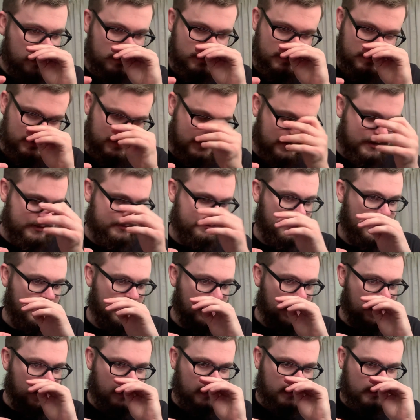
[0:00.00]
in
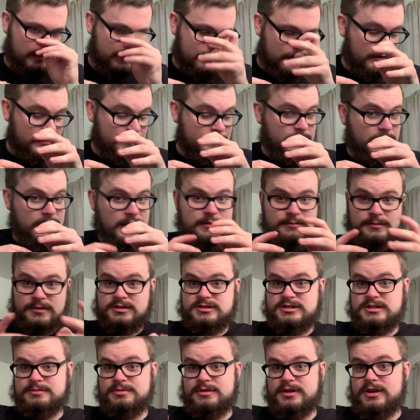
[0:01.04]

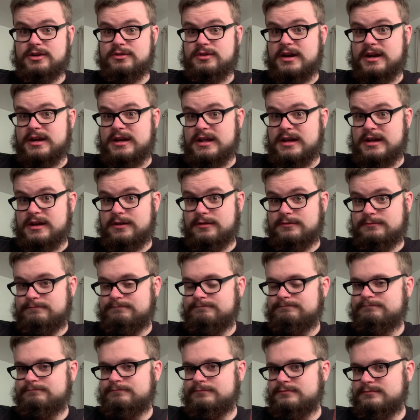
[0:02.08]
multiplayer right now,
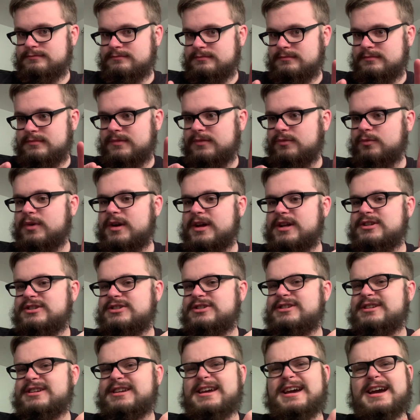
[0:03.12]

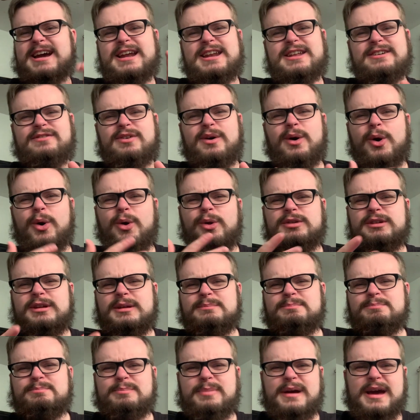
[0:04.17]
which kind of hold it
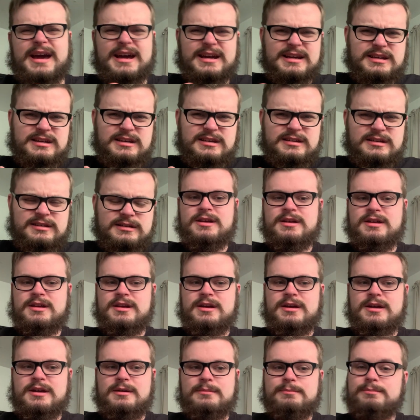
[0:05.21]
back.
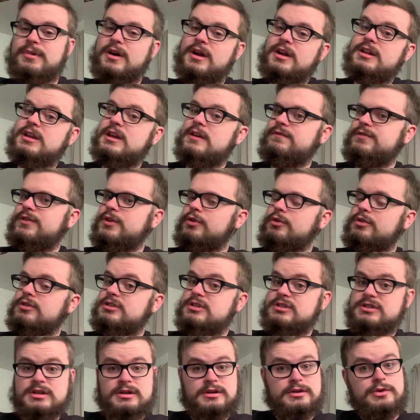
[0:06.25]
But if you could
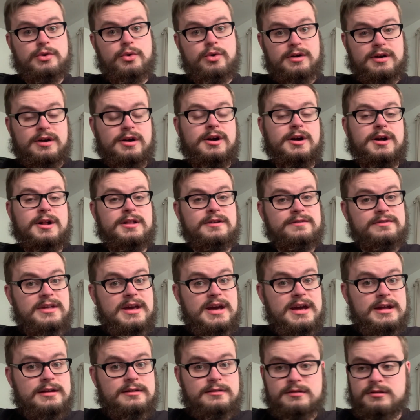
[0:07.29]
just ignore all of
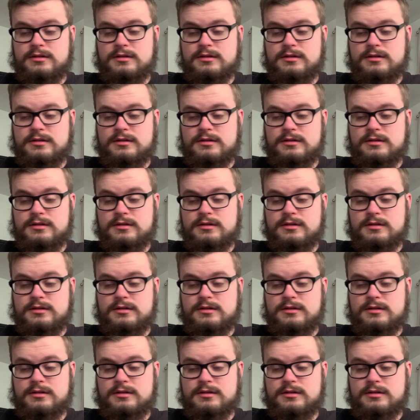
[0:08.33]
that